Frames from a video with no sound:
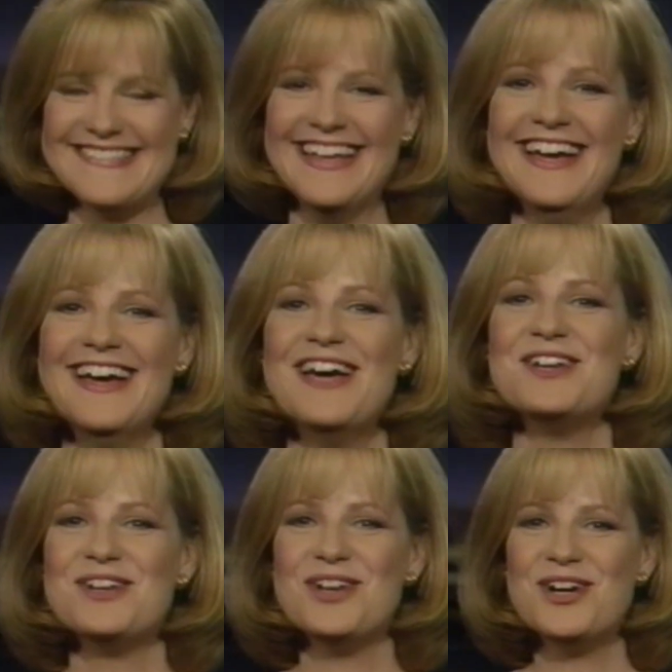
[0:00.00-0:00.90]
crack
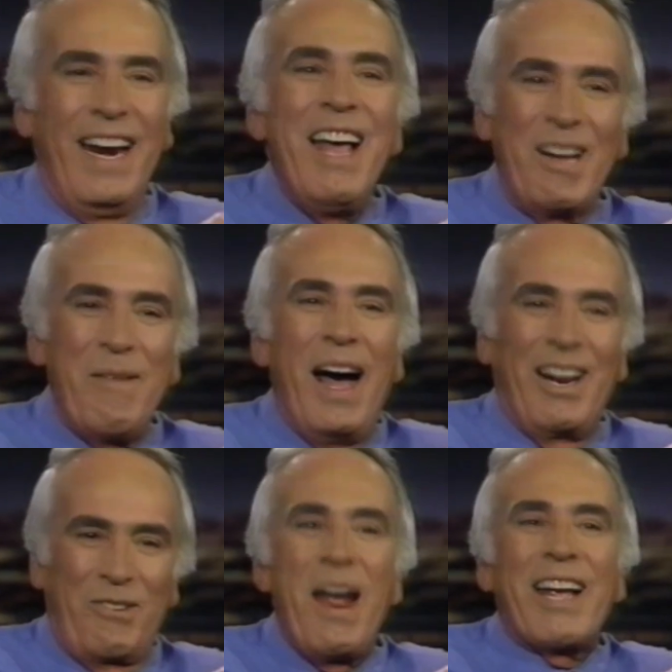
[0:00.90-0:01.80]
up. Come nurses,
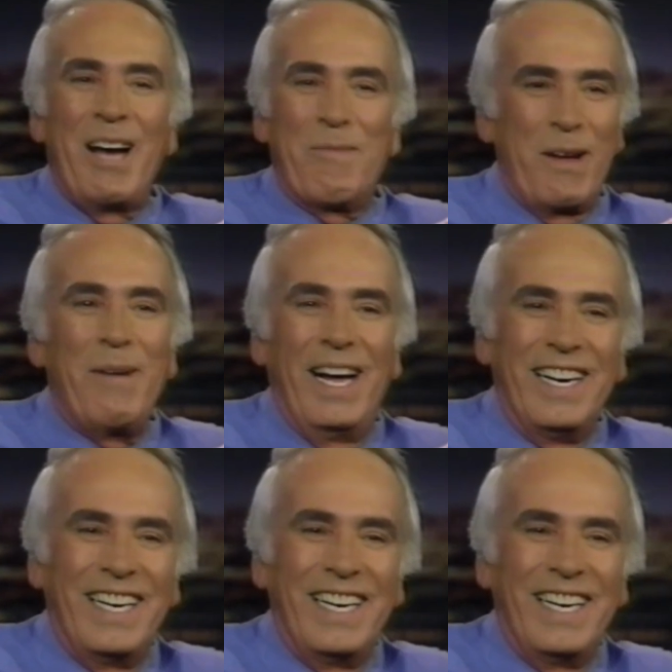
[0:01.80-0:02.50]
on. Crack up. Come on.